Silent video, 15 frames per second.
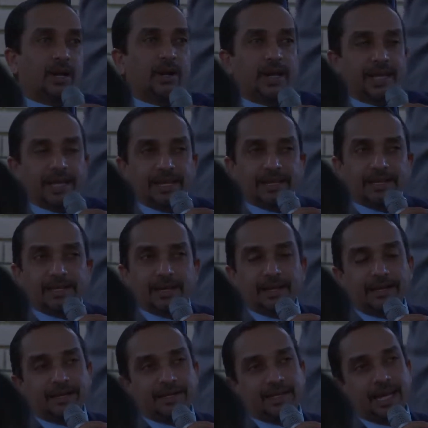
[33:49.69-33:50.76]
in
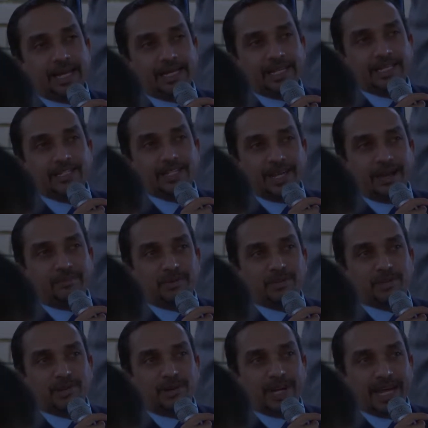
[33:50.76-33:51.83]
Daniel
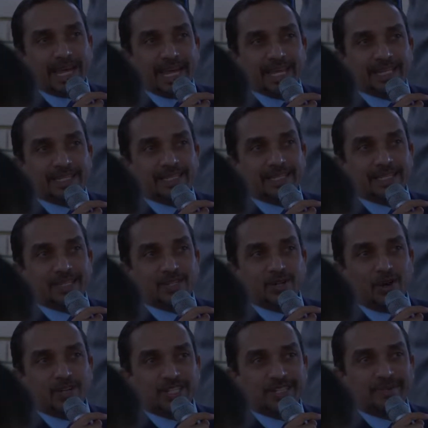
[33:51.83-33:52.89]
chapter 8, it
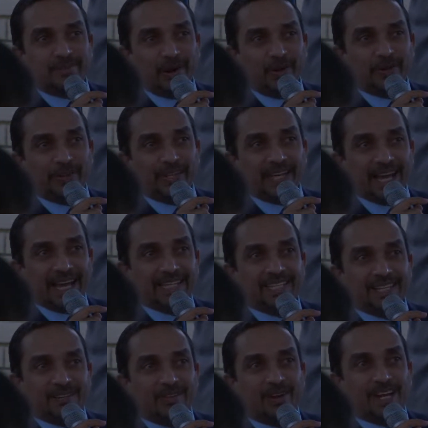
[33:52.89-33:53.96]
talks about the
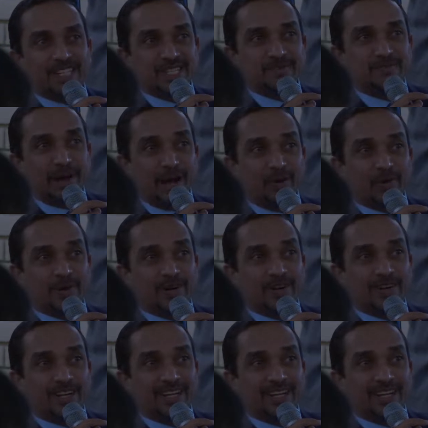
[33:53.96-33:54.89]
Antichrist's power,